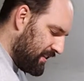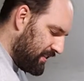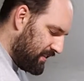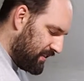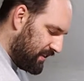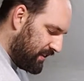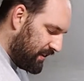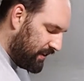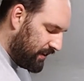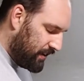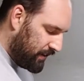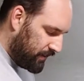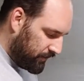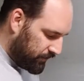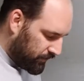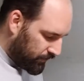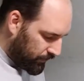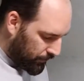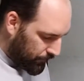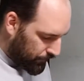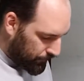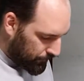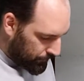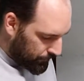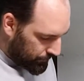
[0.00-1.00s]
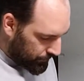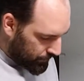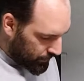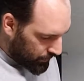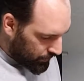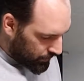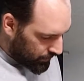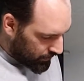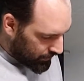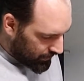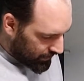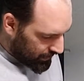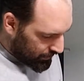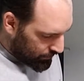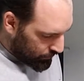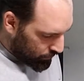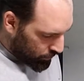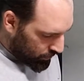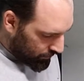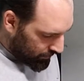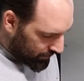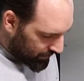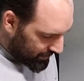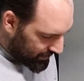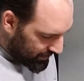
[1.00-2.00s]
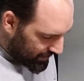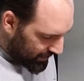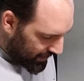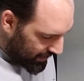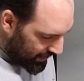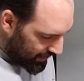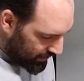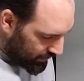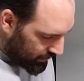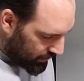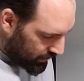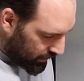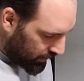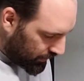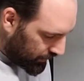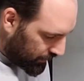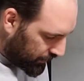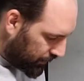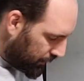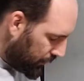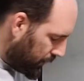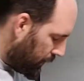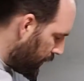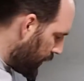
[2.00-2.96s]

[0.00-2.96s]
These look like they're more of a tan color.